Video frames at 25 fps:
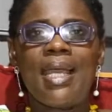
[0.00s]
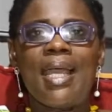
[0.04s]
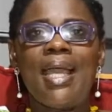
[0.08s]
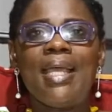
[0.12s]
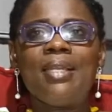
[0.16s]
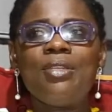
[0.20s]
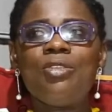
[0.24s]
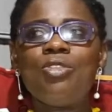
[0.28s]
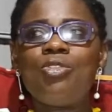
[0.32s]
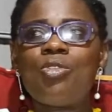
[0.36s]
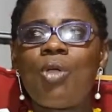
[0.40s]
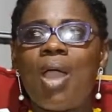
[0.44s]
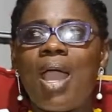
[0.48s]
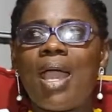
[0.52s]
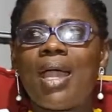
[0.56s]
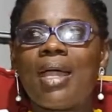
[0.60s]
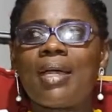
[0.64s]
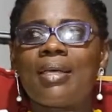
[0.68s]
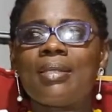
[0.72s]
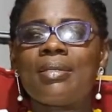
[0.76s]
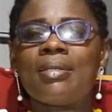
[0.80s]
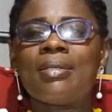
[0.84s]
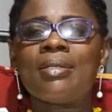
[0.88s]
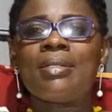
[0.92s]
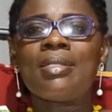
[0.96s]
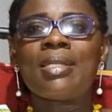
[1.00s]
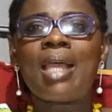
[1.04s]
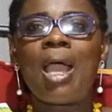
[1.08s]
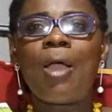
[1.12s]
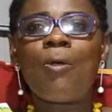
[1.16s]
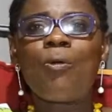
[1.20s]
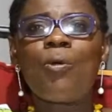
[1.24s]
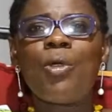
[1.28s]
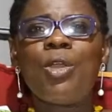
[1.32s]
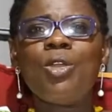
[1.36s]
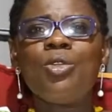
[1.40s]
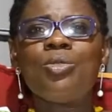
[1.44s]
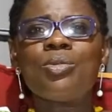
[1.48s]
and you are
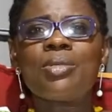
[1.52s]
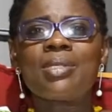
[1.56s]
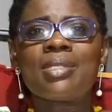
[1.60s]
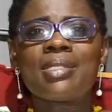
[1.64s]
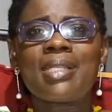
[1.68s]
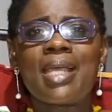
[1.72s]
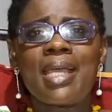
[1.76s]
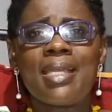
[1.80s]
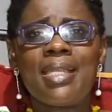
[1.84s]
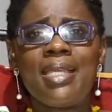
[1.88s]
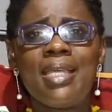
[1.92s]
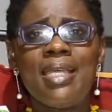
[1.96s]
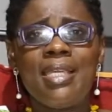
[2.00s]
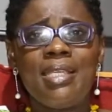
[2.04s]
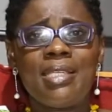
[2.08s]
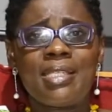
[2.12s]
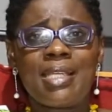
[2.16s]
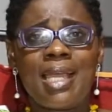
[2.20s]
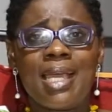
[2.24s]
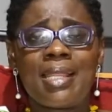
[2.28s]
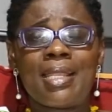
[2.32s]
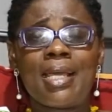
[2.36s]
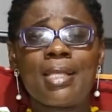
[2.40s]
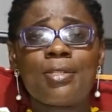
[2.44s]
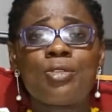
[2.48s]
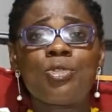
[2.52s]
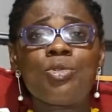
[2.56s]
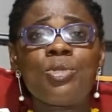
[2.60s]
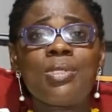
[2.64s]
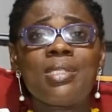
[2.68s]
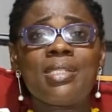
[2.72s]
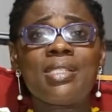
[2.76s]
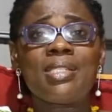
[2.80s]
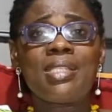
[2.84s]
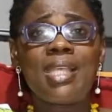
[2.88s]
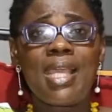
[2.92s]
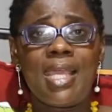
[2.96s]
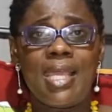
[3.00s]
now going to study each other to
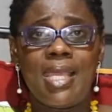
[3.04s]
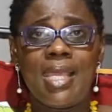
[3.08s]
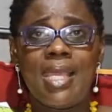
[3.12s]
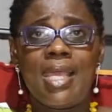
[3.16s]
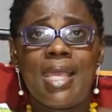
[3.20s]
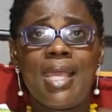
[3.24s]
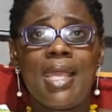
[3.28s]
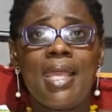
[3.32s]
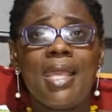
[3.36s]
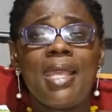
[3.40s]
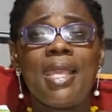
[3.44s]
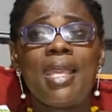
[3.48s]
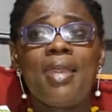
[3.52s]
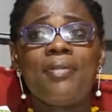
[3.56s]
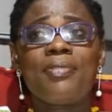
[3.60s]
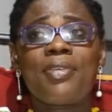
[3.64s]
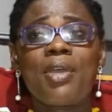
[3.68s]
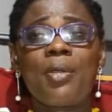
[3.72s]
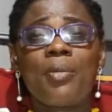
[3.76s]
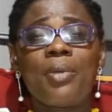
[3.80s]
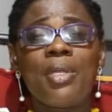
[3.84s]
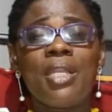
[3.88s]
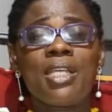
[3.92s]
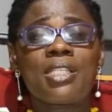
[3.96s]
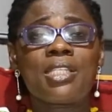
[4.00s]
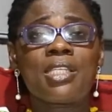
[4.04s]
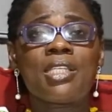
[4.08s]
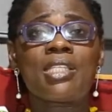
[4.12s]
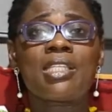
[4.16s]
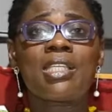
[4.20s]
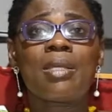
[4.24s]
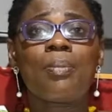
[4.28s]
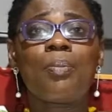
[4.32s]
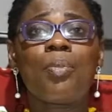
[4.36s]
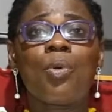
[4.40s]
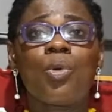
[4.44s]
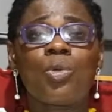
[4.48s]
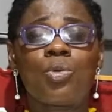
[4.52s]
see if the
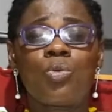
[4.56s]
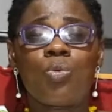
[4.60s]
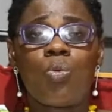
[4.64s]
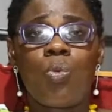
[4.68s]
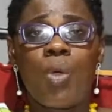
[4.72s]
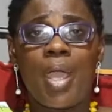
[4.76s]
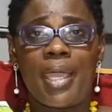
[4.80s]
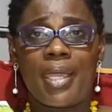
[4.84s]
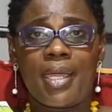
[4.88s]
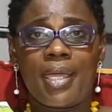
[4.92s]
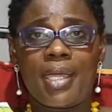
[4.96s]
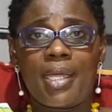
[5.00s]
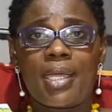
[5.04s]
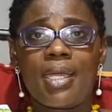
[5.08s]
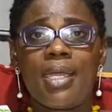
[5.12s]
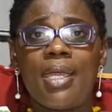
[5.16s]
relationship would work.